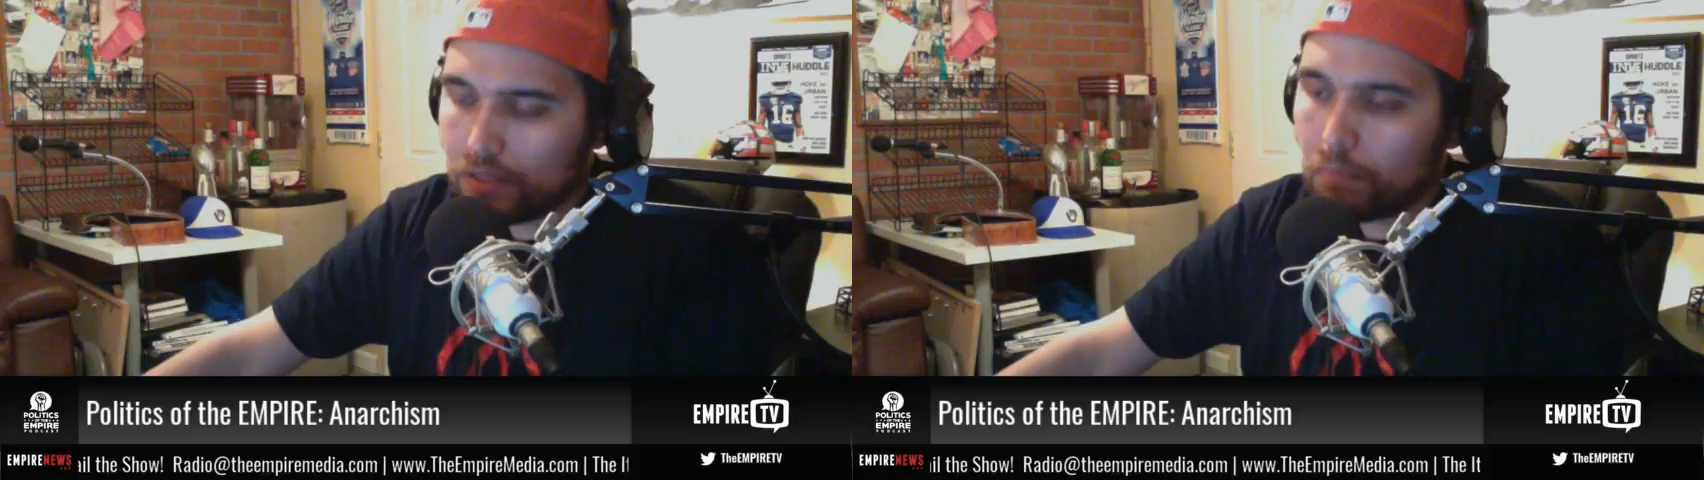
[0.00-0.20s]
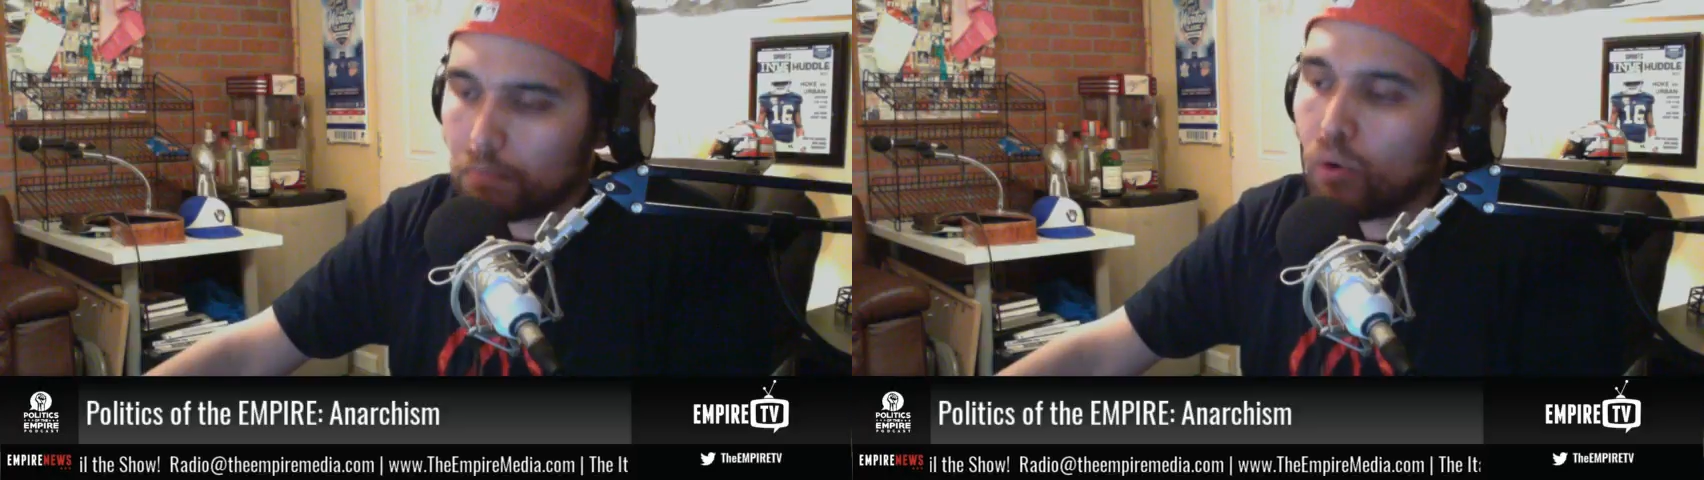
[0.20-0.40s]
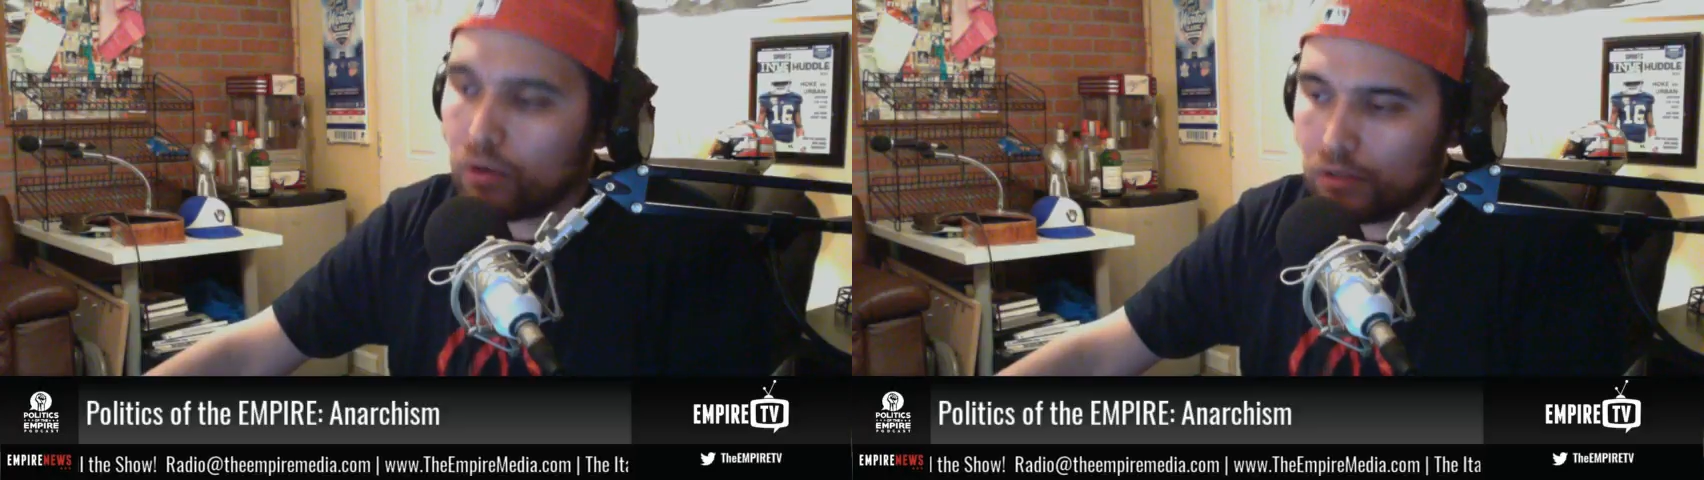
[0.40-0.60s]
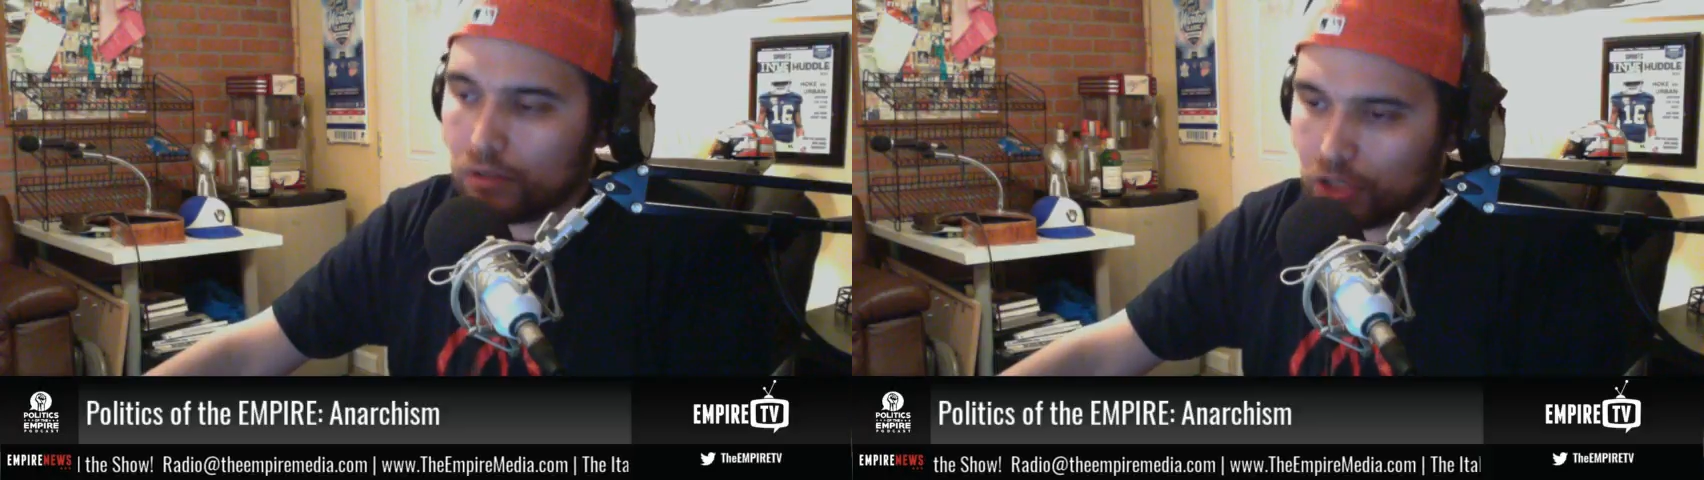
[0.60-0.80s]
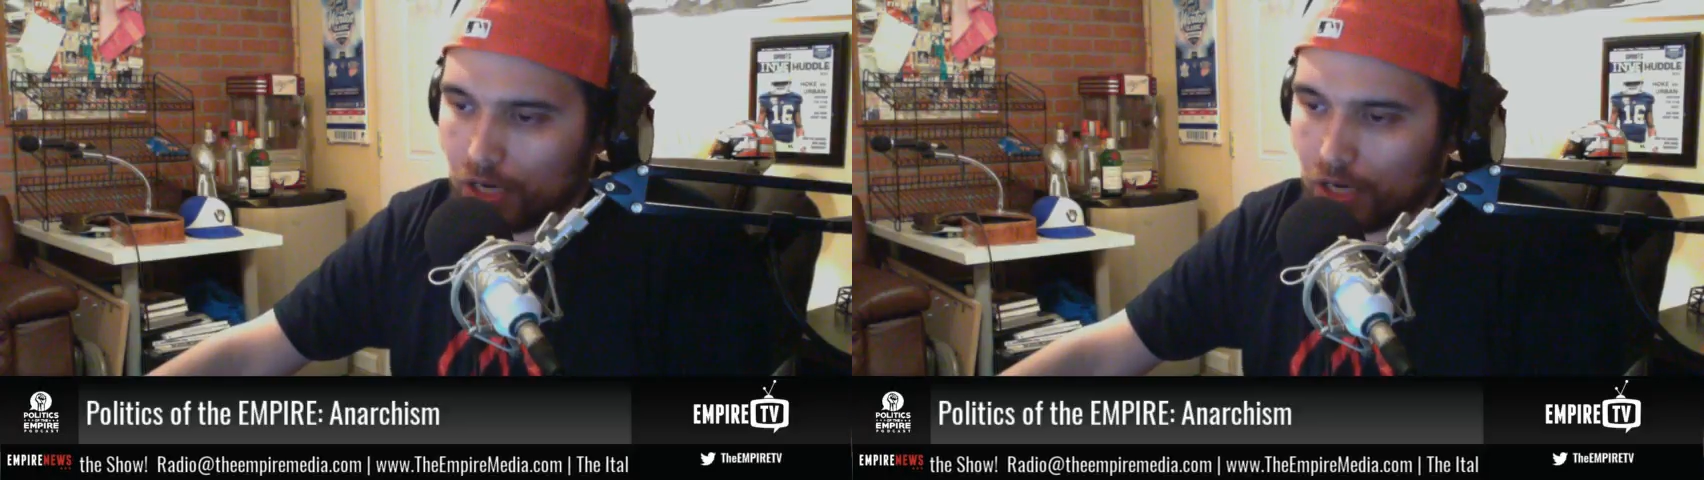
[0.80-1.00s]

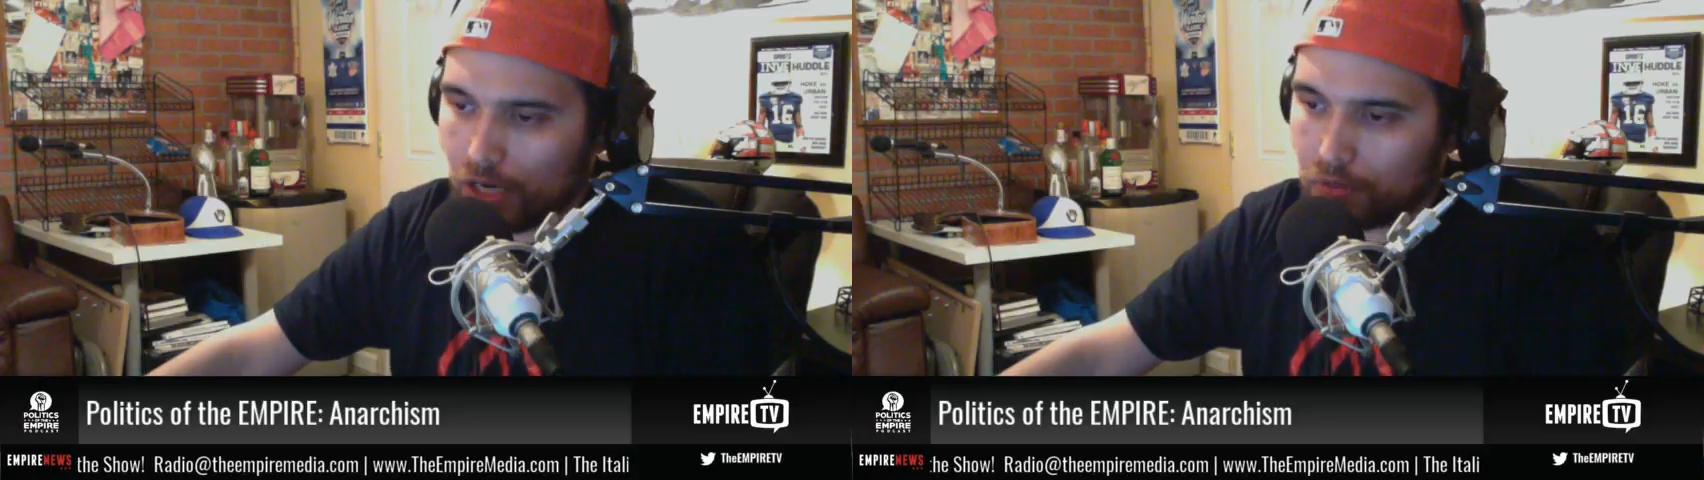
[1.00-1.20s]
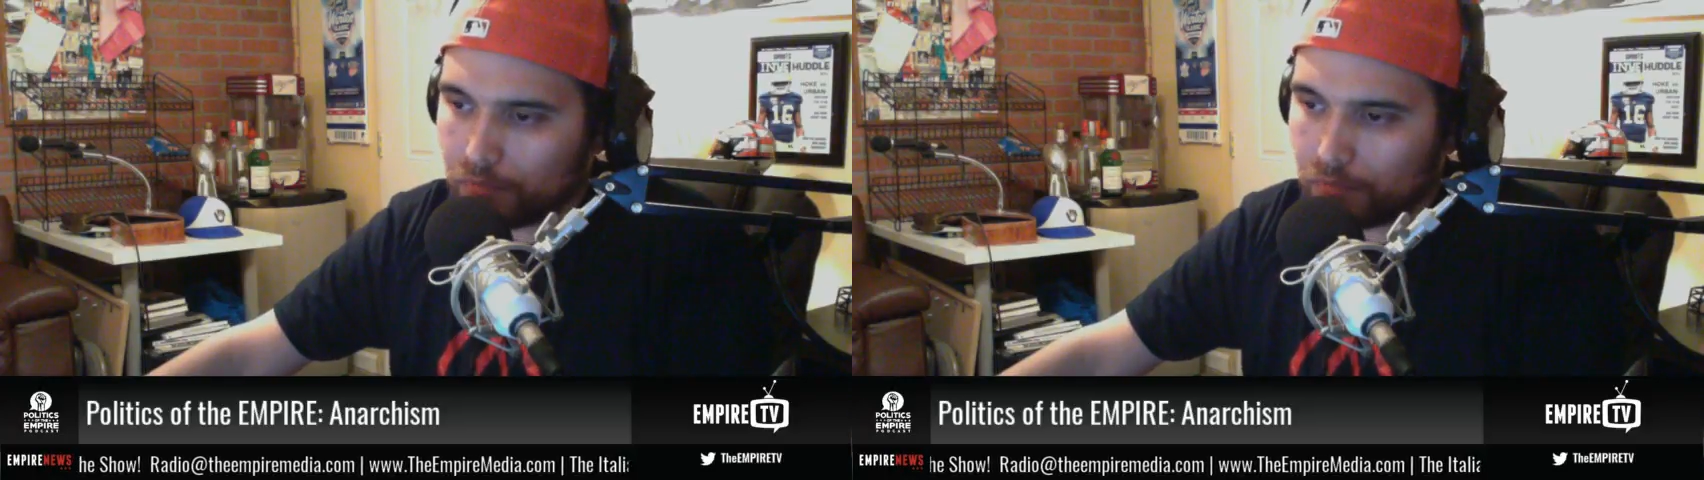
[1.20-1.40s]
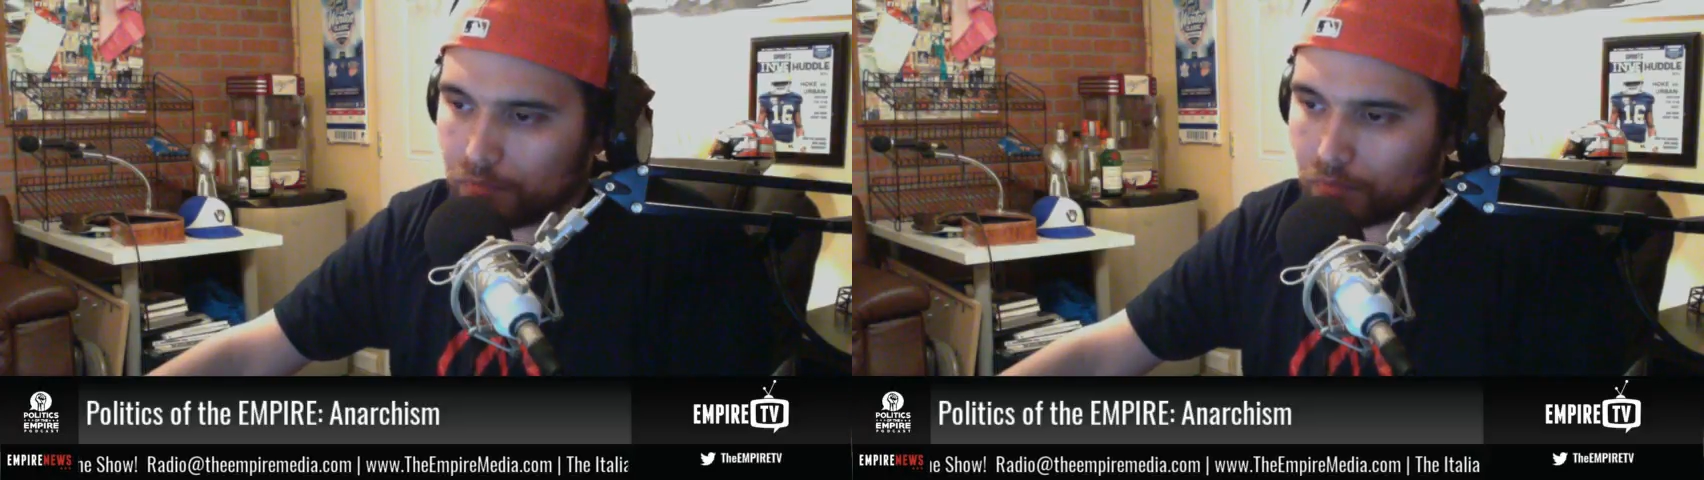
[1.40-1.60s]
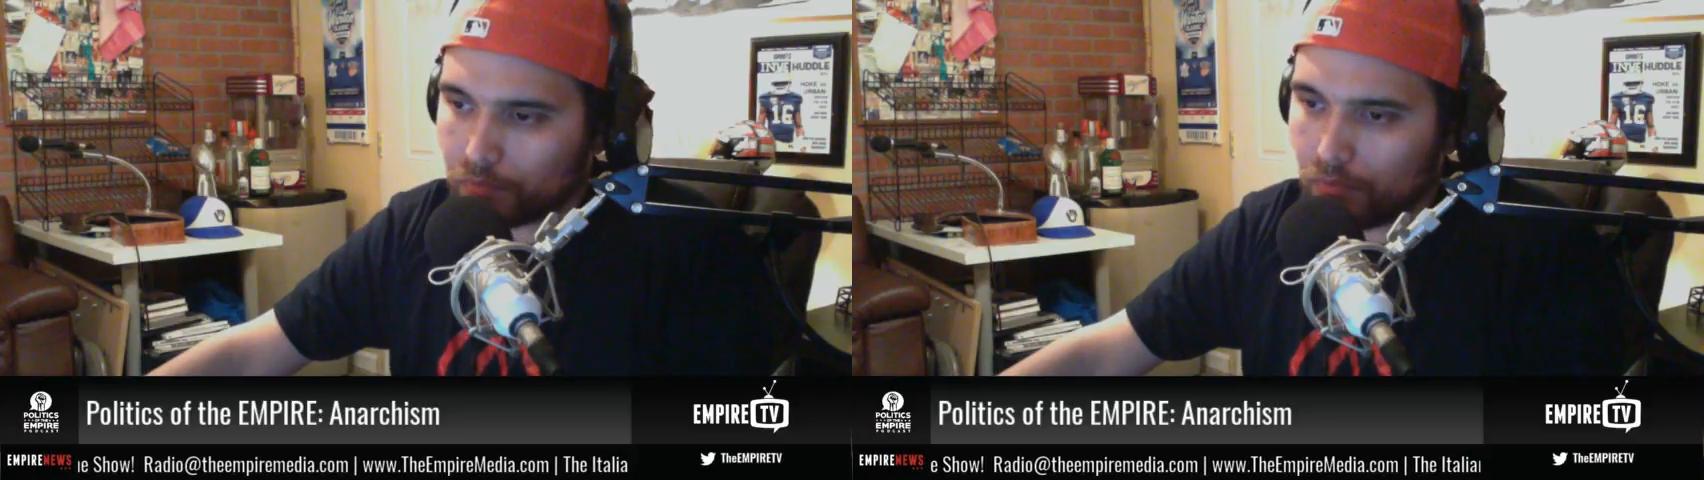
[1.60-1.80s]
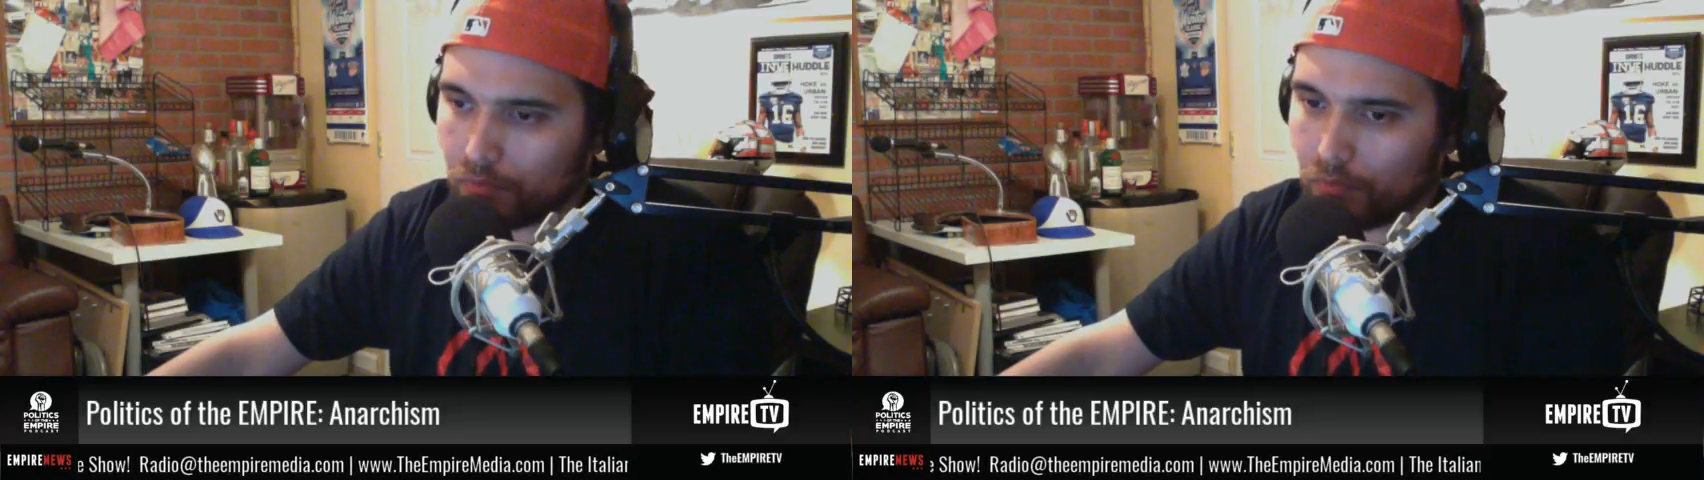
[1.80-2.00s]
I
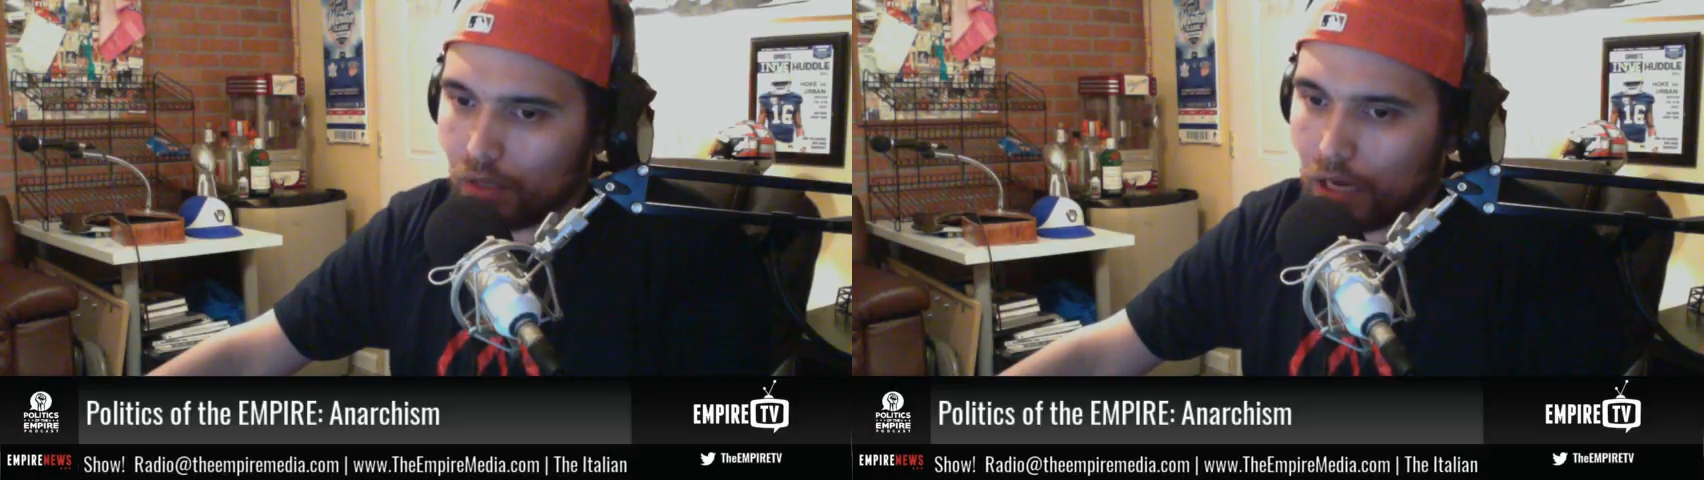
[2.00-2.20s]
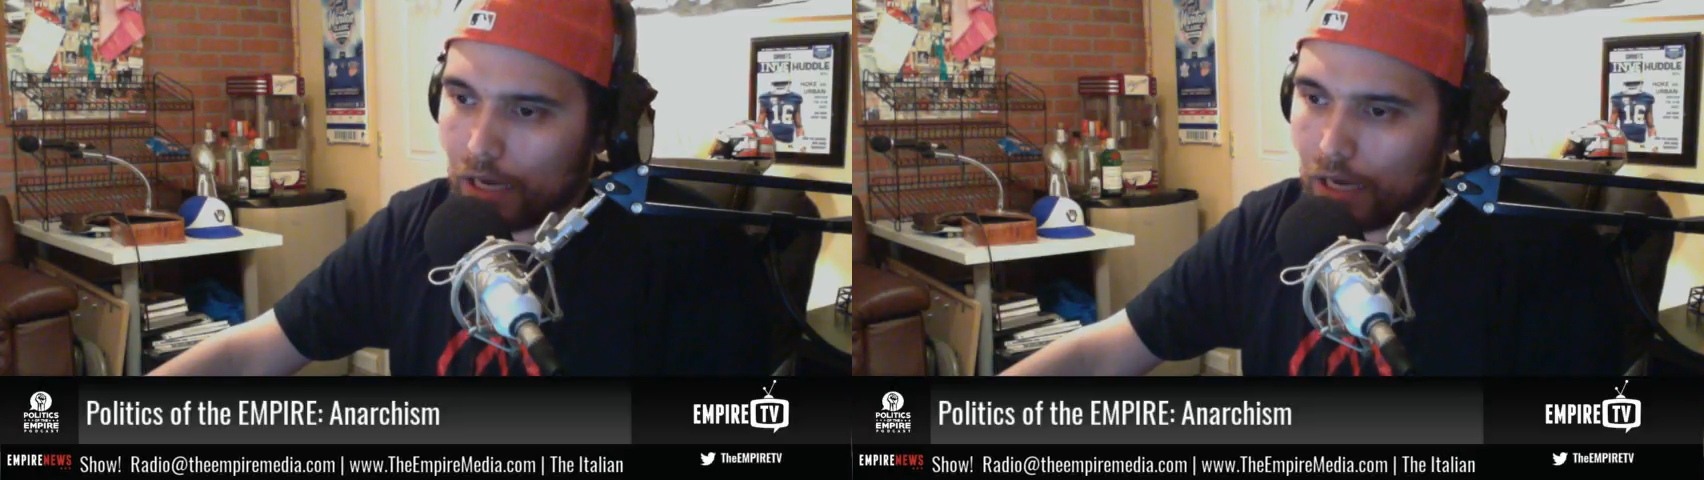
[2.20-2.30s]
know